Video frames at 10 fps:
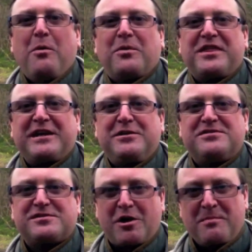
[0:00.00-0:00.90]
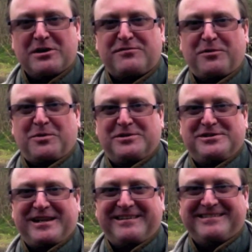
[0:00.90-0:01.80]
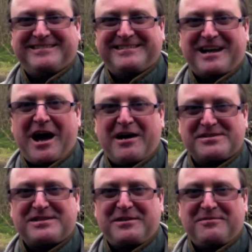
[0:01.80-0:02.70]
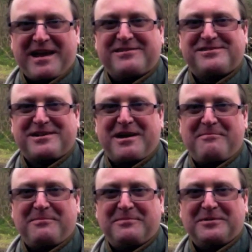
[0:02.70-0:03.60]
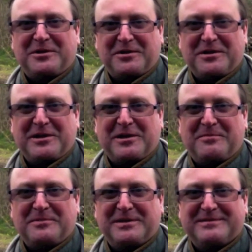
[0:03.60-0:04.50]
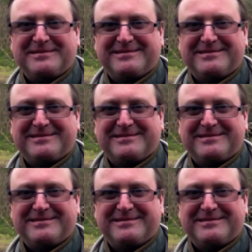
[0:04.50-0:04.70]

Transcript: well thank you so much for watching. I'll see you next time on the allotment.